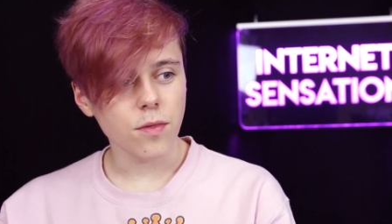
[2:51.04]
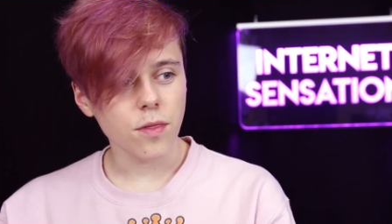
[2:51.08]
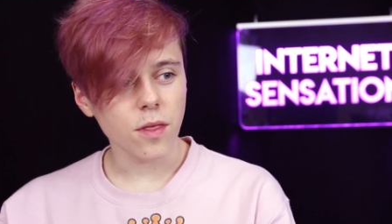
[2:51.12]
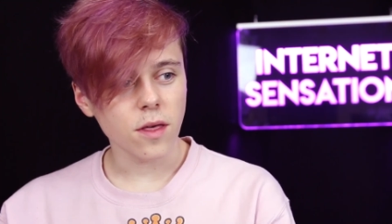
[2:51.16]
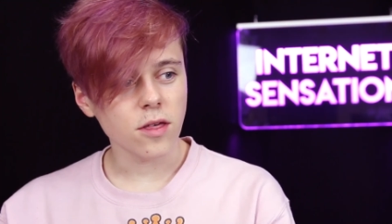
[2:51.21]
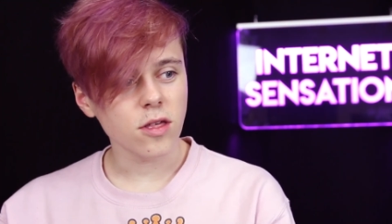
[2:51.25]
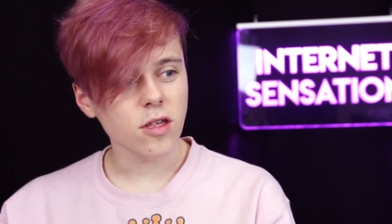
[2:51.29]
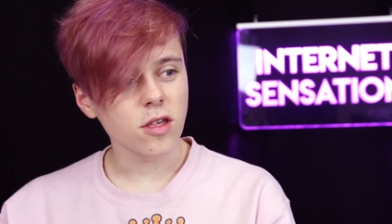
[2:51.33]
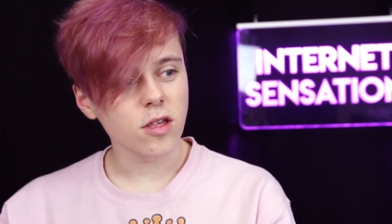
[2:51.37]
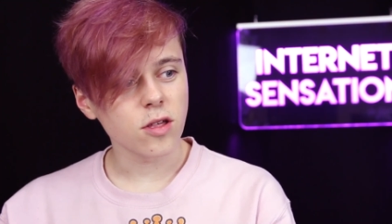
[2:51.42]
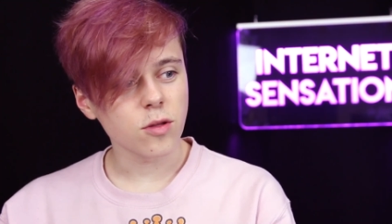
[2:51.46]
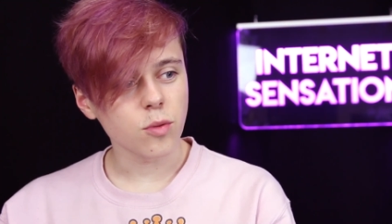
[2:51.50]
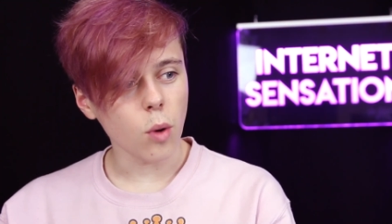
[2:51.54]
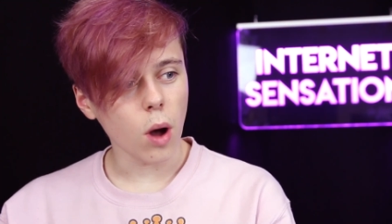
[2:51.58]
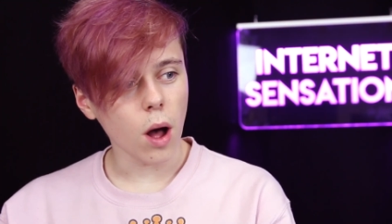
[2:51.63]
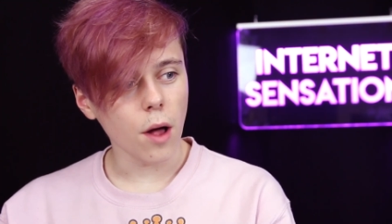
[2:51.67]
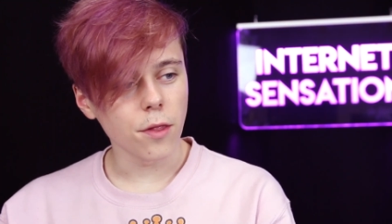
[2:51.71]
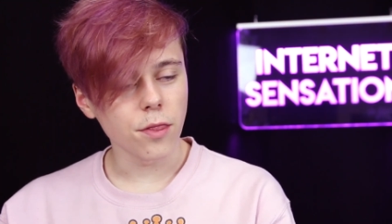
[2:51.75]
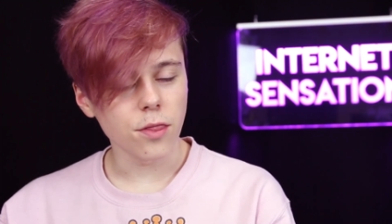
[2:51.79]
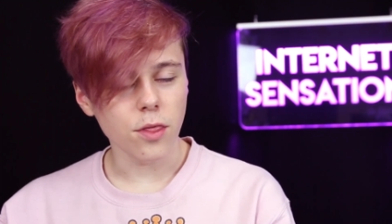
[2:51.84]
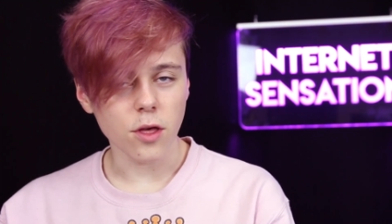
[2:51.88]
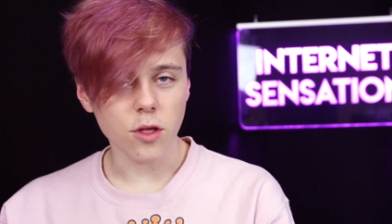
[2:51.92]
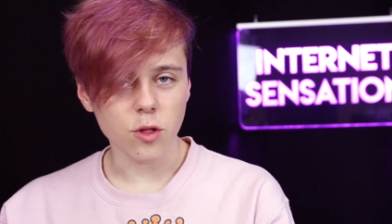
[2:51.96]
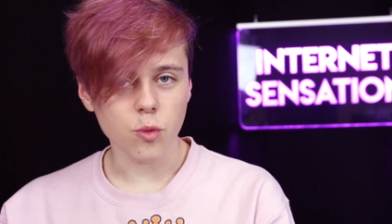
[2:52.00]
this is
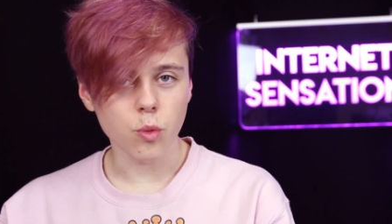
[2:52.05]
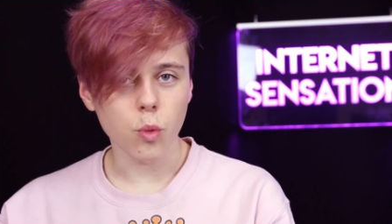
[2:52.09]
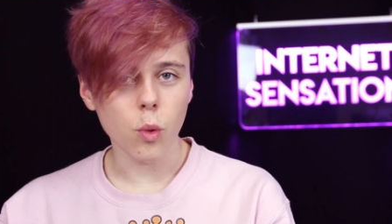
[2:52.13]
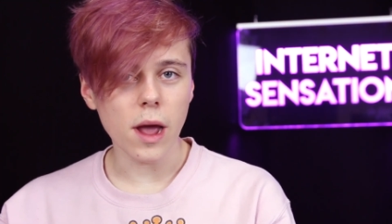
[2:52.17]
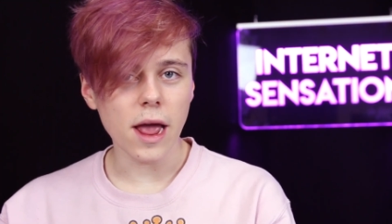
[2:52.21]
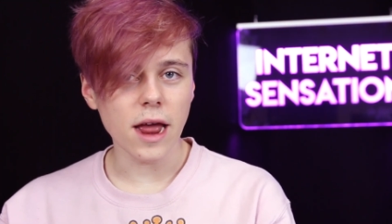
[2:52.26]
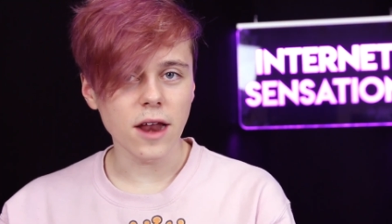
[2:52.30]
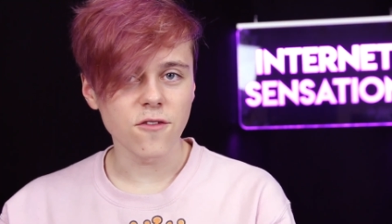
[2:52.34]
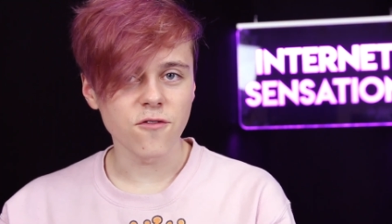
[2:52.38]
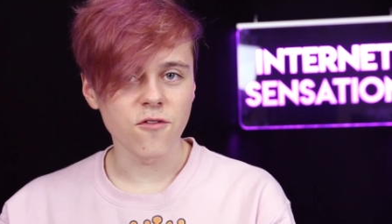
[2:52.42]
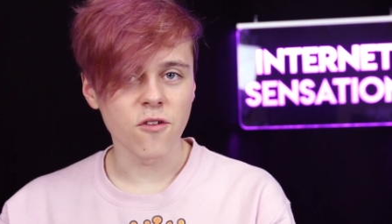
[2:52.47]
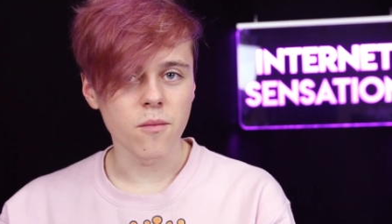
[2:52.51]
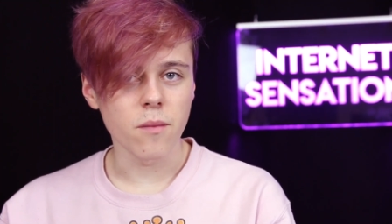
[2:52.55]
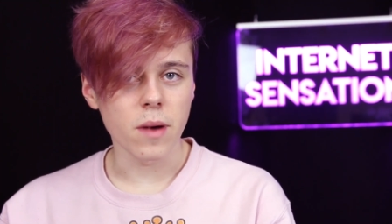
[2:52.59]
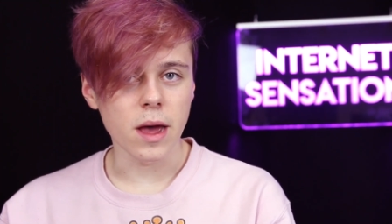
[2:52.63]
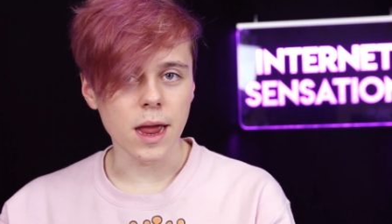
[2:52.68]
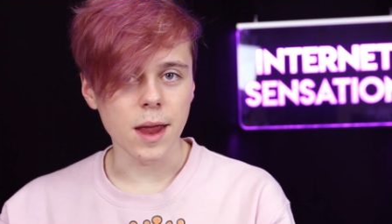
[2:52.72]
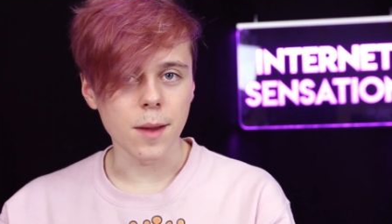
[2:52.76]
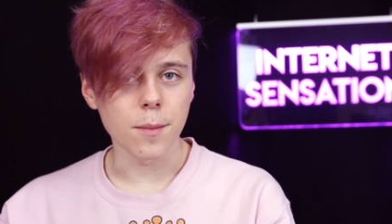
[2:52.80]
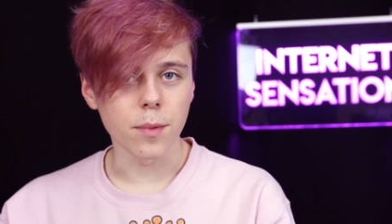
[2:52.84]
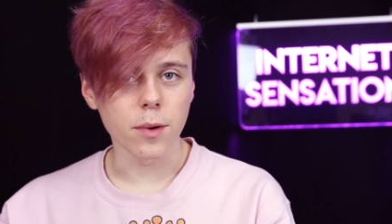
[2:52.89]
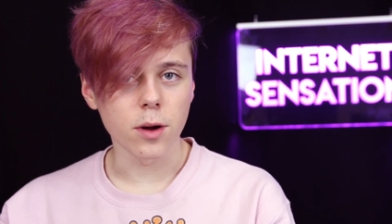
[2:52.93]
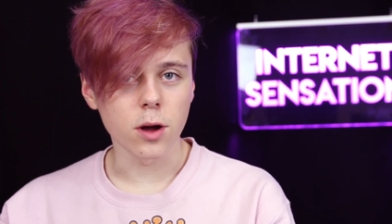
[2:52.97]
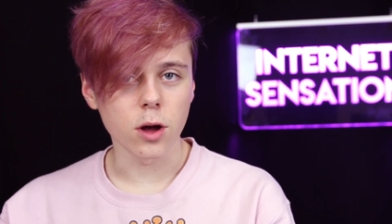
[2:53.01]
one that's weird for
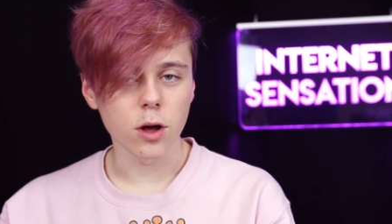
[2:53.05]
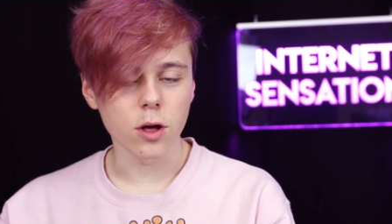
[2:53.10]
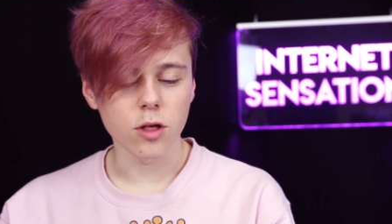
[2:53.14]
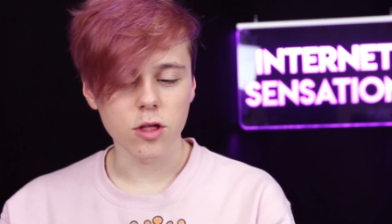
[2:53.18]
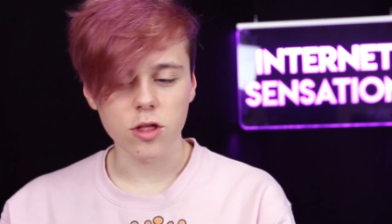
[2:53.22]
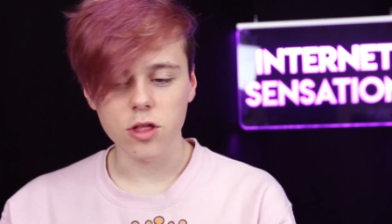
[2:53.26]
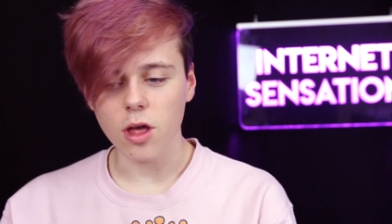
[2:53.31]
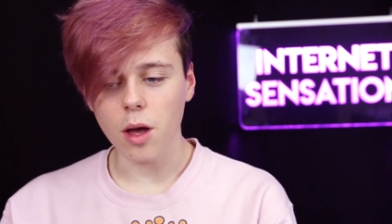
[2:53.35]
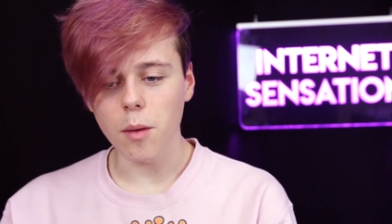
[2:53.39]
me because